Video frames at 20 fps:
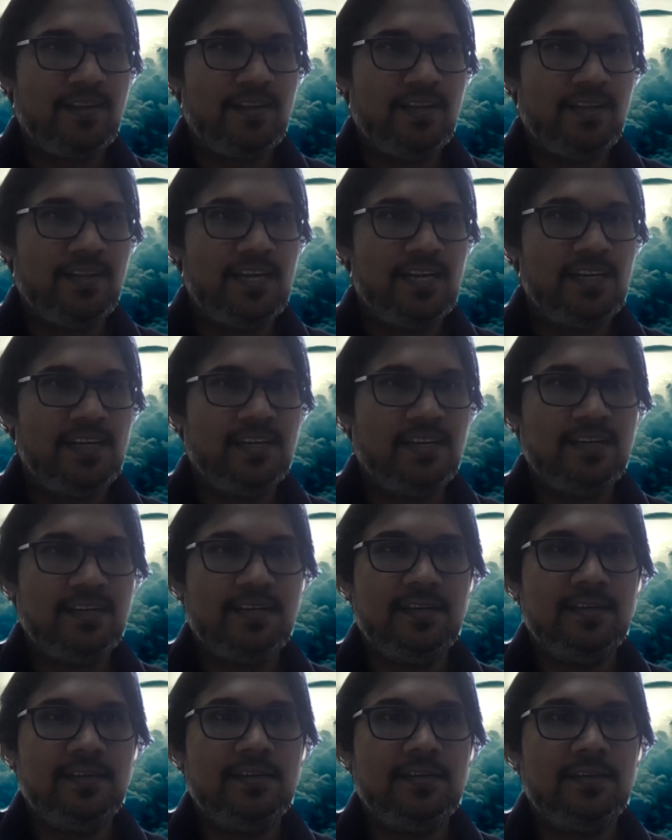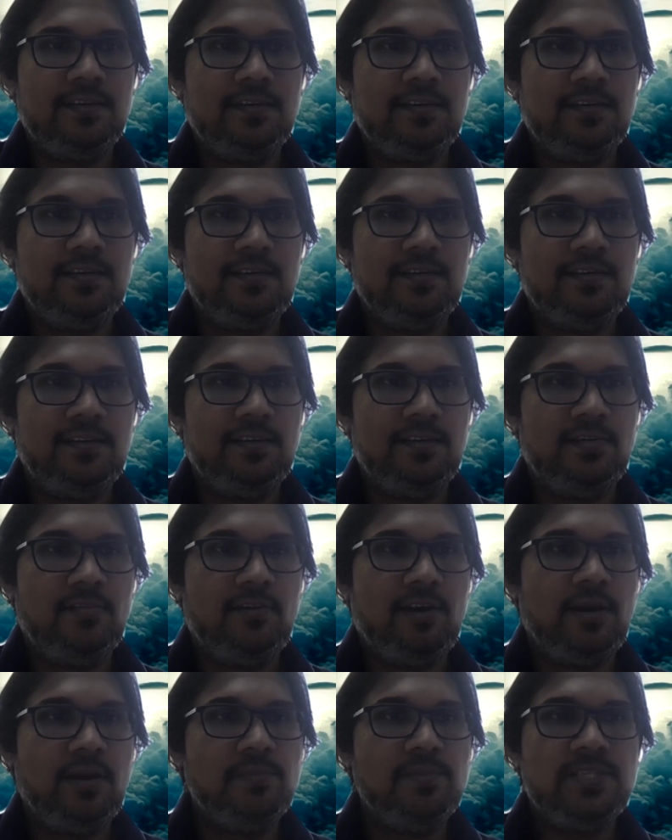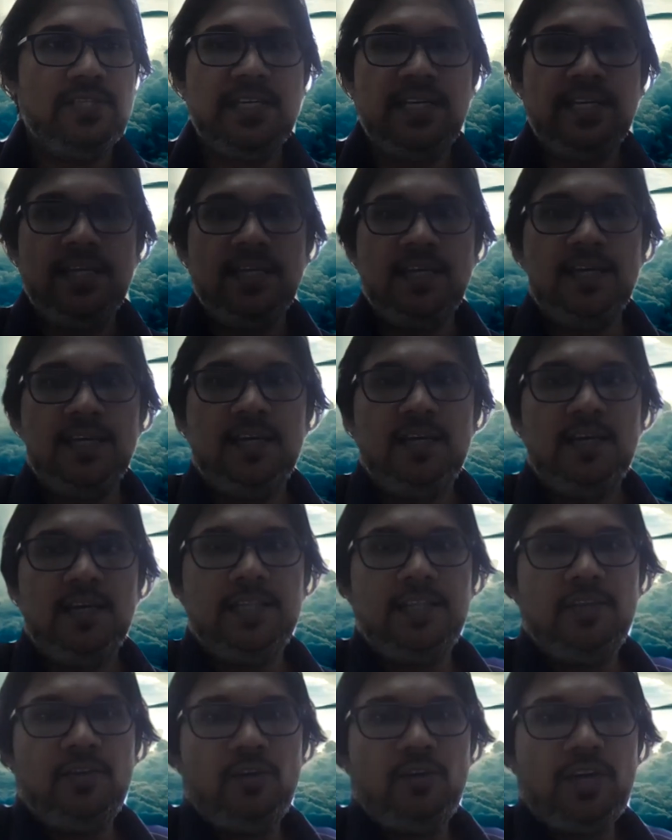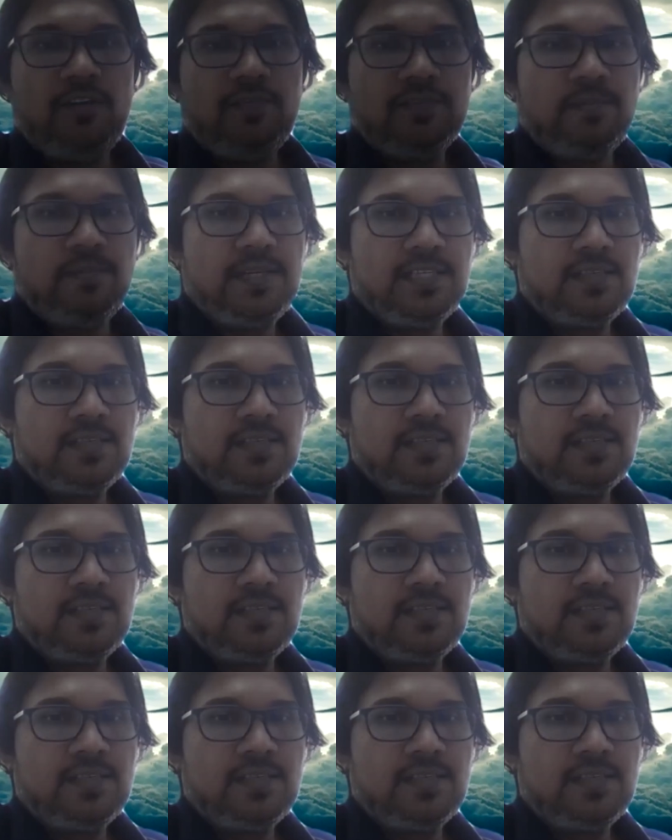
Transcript: Yeah. Ramji, uh, I think you have some